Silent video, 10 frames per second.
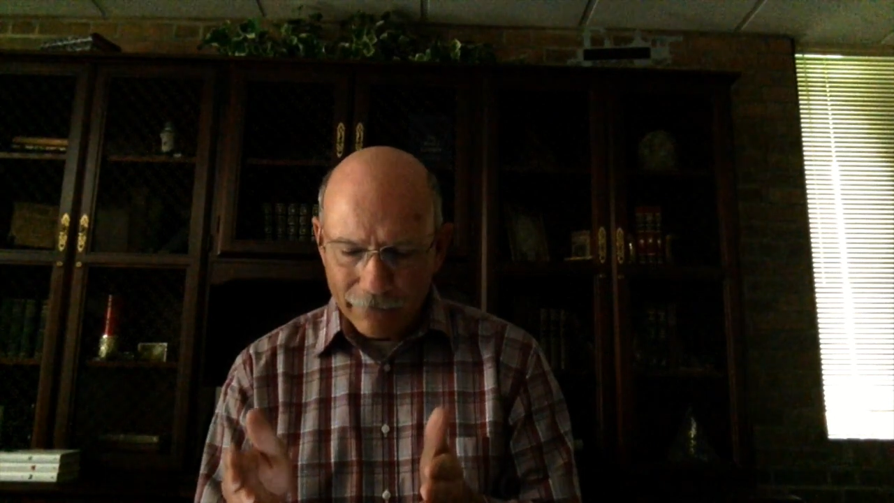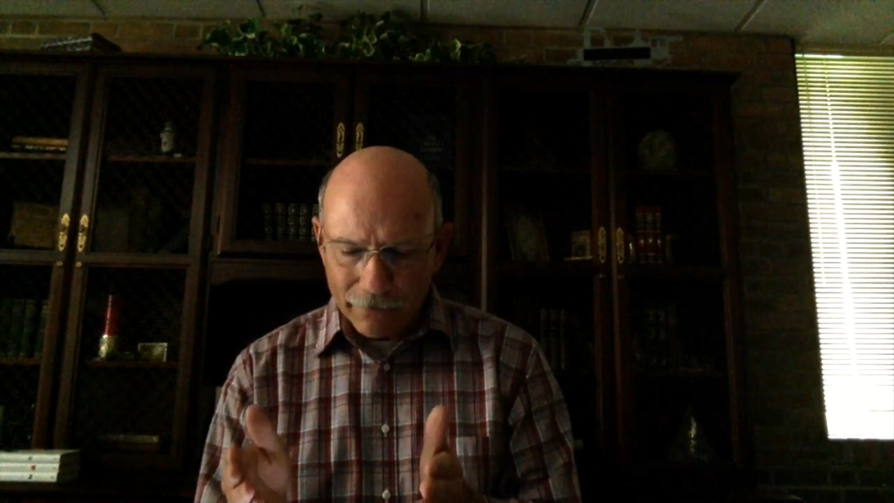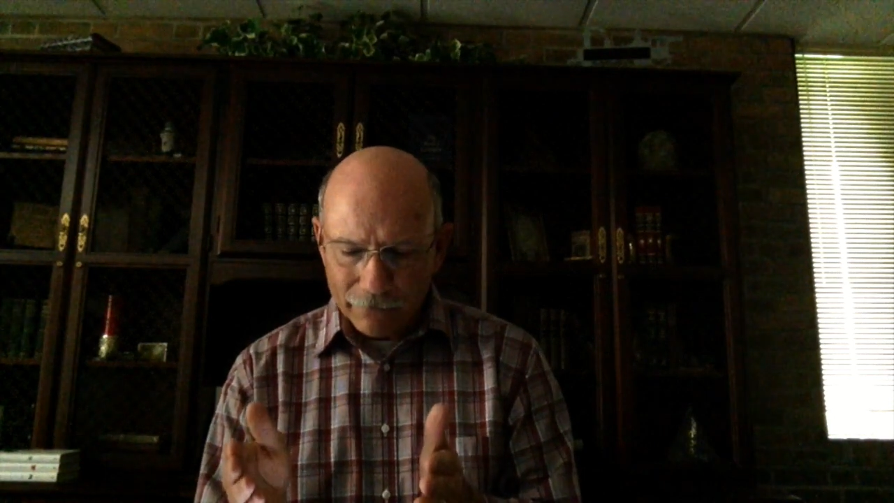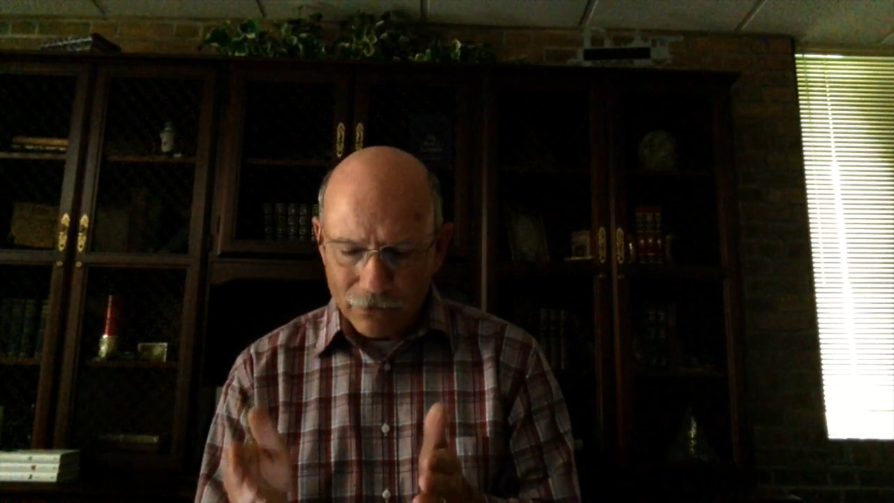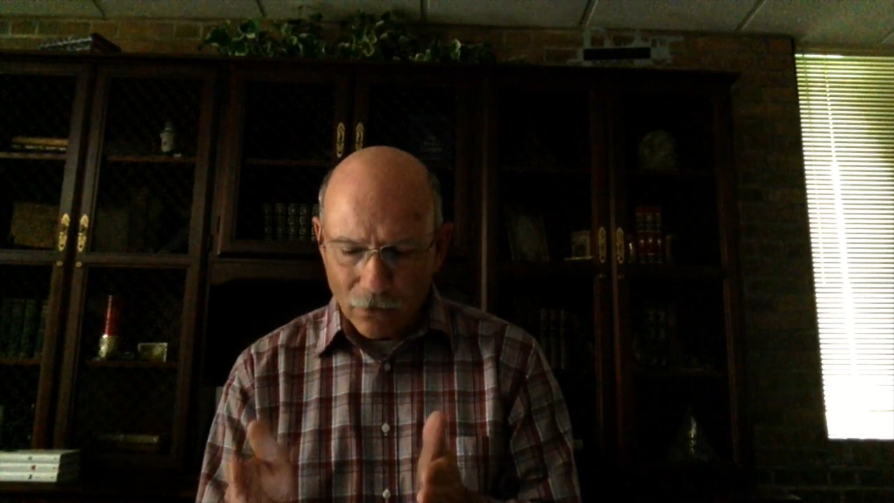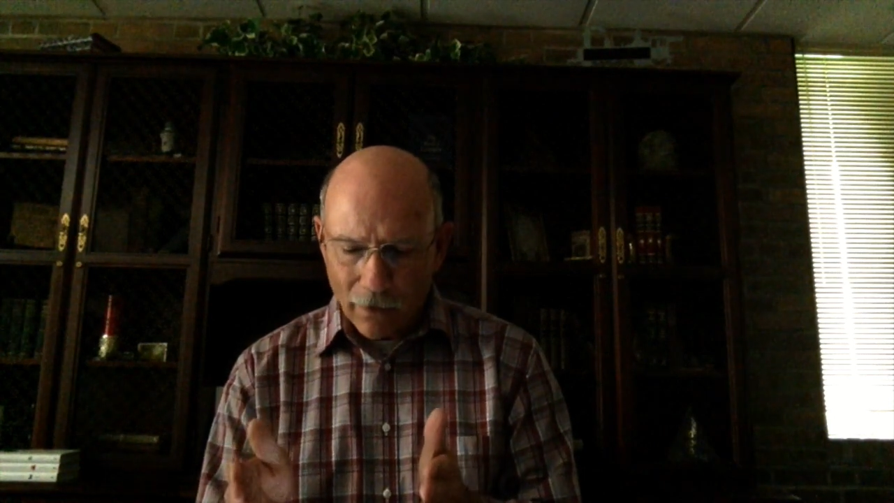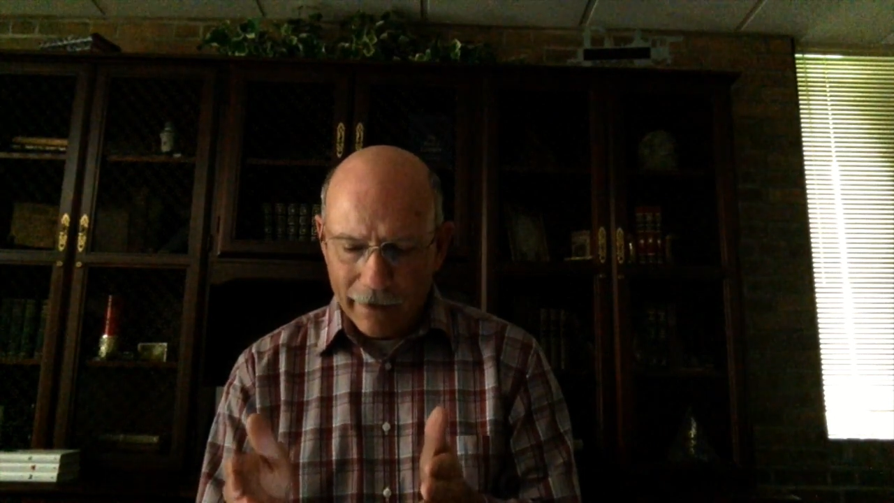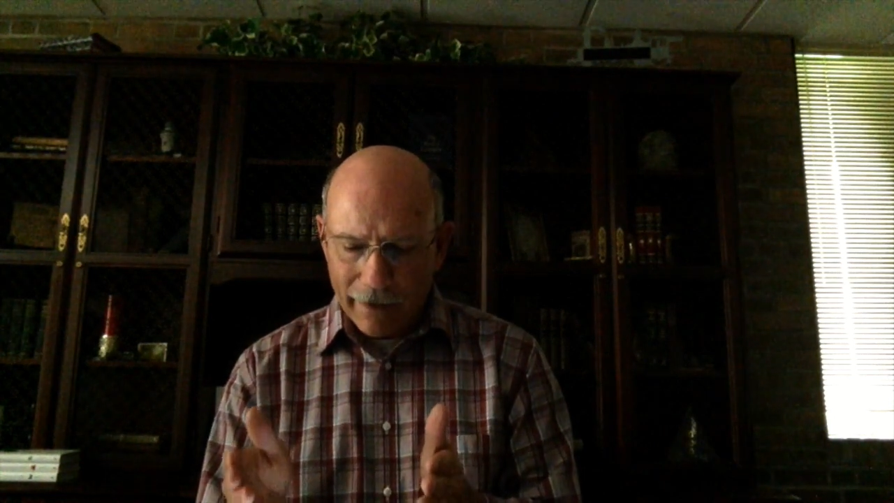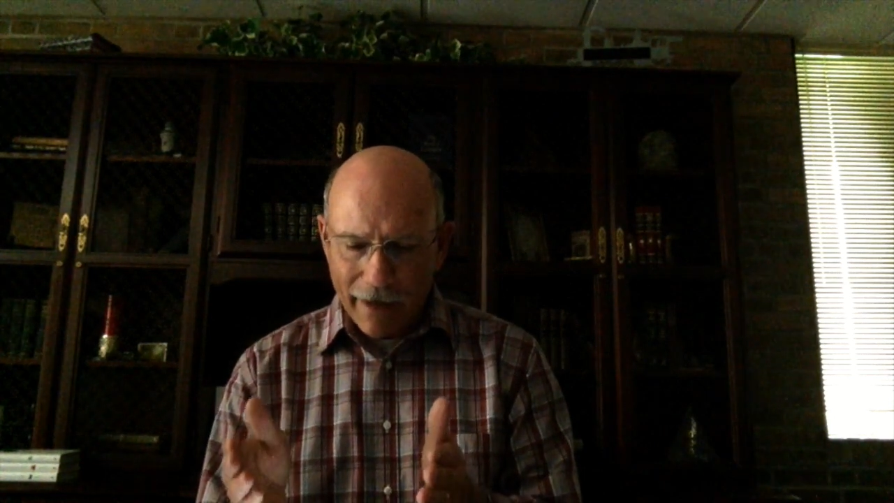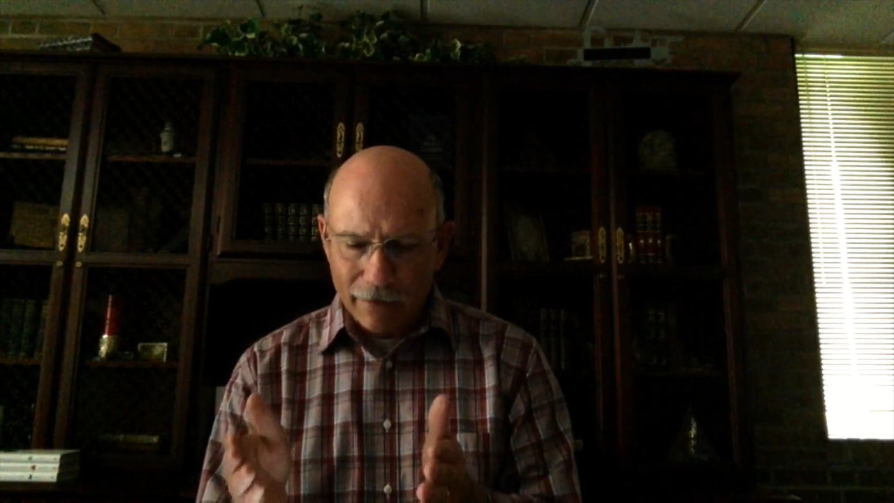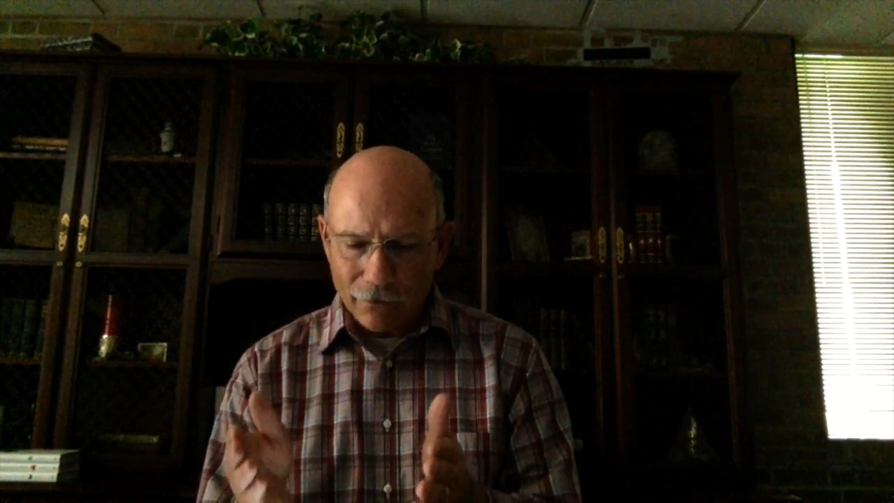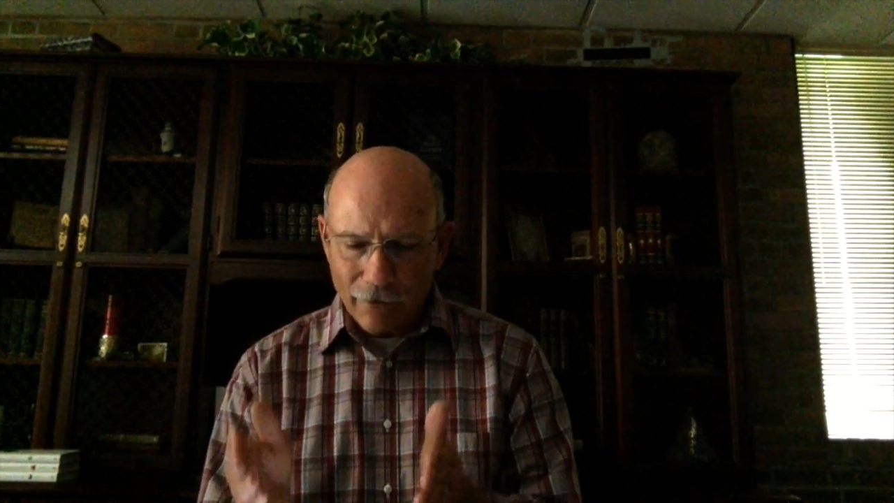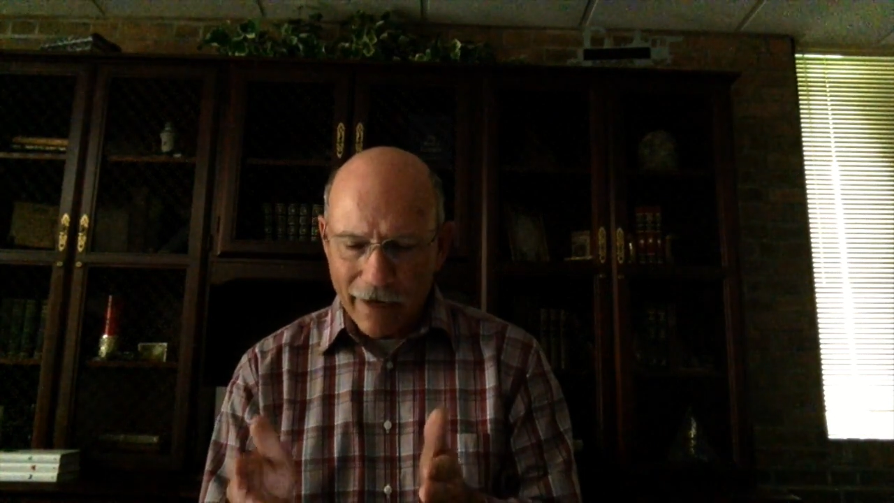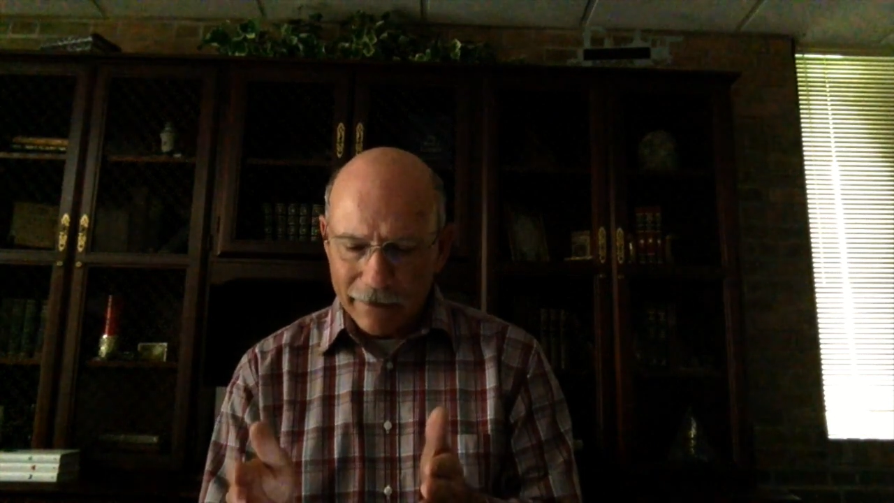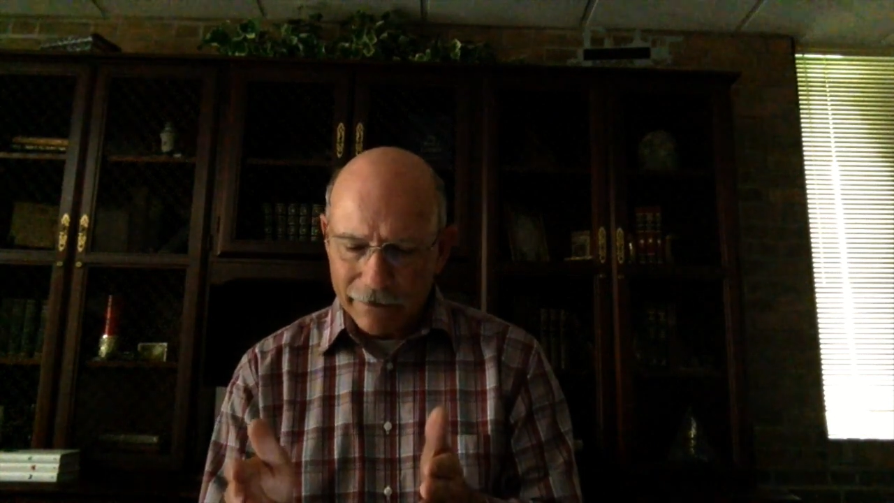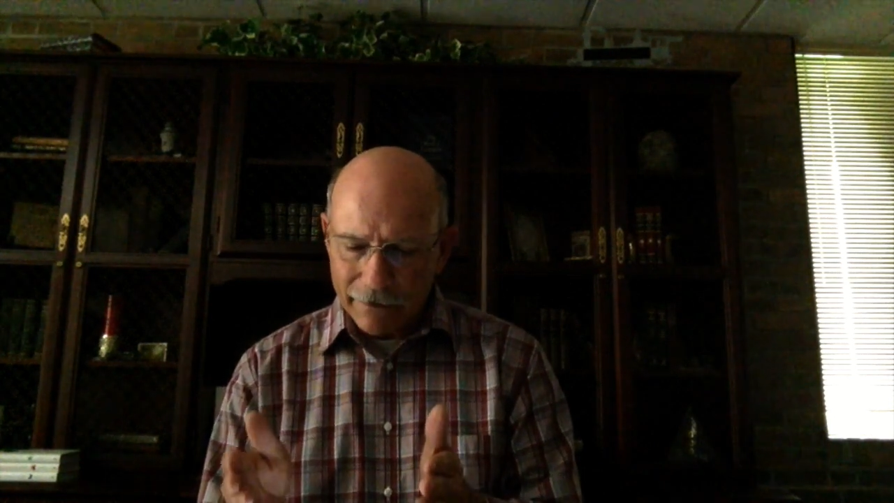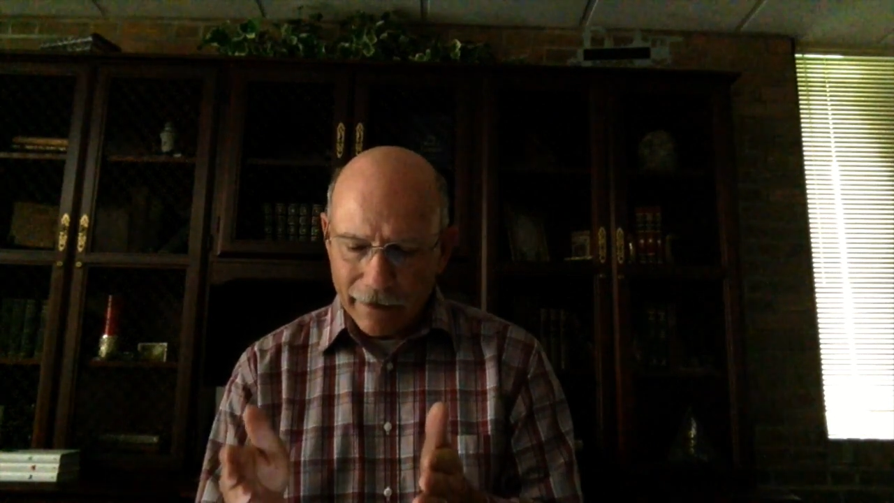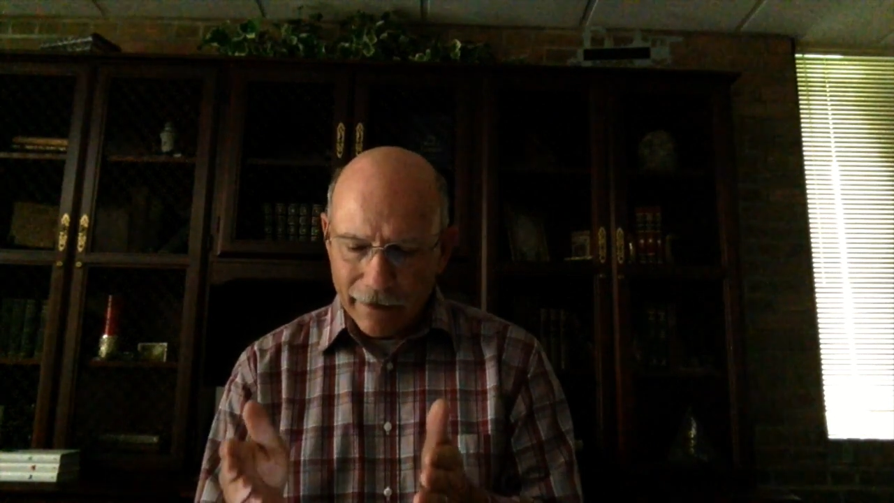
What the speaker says: of joy and grace